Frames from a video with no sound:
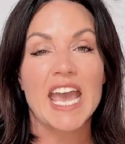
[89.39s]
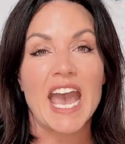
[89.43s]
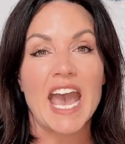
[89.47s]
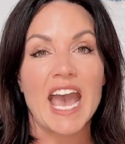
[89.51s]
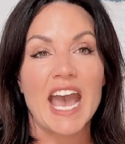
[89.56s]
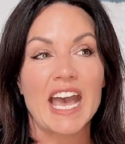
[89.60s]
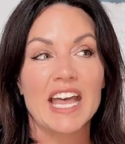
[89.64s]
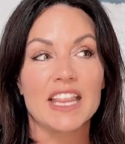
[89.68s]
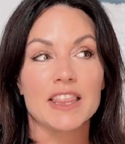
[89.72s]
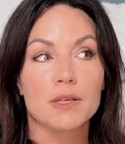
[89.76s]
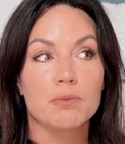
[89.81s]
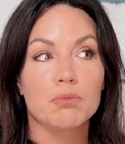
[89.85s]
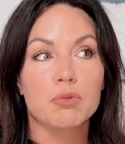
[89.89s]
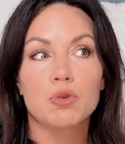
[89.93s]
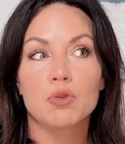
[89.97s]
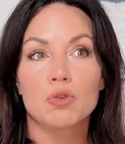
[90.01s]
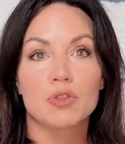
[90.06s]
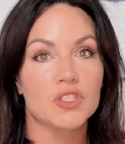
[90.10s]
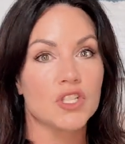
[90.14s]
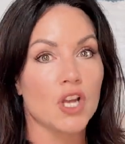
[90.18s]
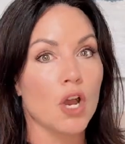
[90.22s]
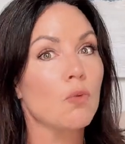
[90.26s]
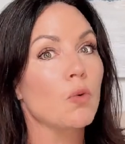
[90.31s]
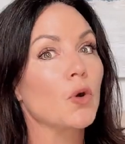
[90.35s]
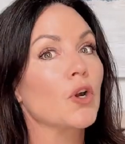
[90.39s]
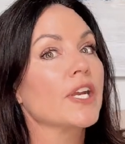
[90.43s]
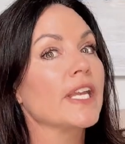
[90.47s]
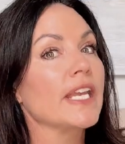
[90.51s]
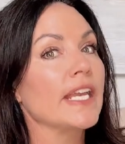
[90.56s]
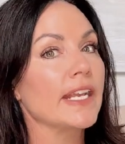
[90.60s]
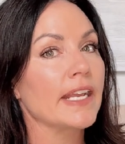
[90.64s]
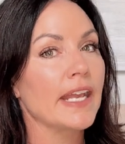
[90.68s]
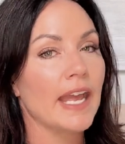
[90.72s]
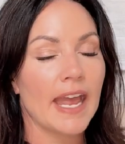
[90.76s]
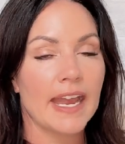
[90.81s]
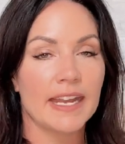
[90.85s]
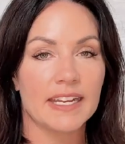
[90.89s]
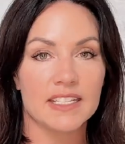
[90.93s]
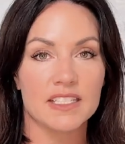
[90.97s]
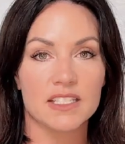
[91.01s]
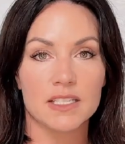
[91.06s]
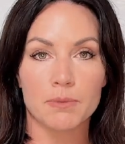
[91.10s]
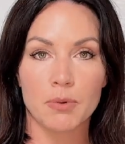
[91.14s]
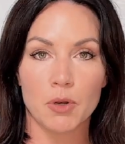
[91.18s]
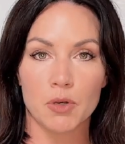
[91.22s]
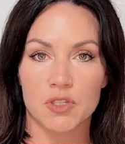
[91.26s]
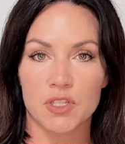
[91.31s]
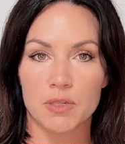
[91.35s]
and the pool's not working and it's
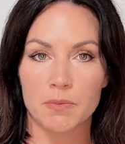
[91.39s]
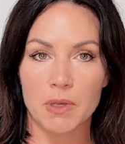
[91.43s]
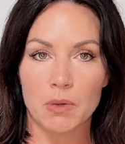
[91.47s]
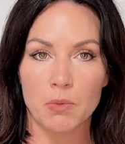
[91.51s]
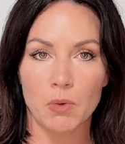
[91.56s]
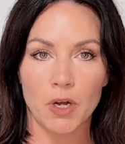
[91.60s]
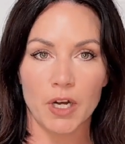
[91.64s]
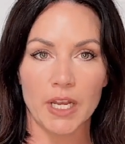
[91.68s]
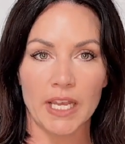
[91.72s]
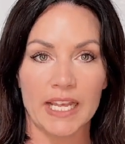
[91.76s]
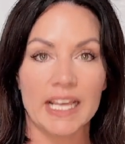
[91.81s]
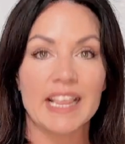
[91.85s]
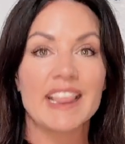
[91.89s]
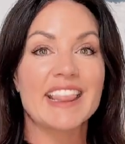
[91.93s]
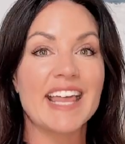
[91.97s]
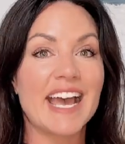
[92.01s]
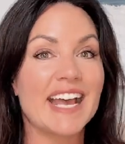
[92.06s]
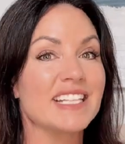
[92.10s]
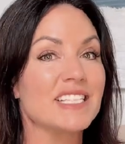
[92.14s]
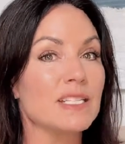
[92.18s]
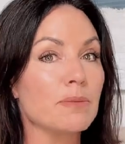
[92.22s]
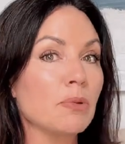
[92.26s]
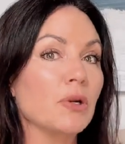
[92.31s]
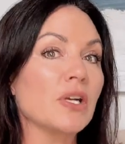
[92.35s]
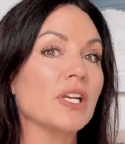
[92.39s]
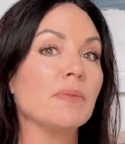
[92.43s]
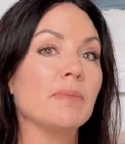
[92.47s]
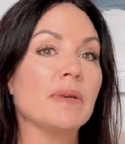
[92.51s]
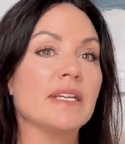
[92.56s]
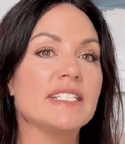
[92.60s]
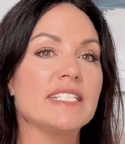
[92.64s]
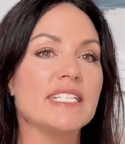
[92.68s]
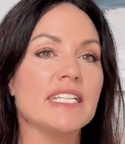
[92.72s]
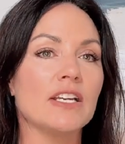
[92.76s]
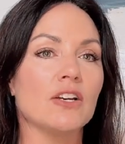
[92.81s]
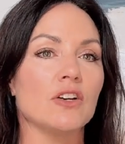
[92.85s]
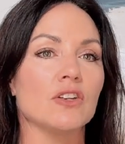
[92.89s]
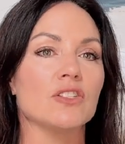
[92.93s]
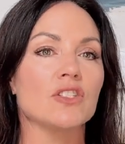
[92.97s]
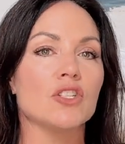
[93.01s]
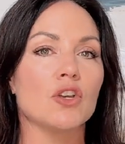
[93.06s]
supposed to be working. That's a pretty big deal.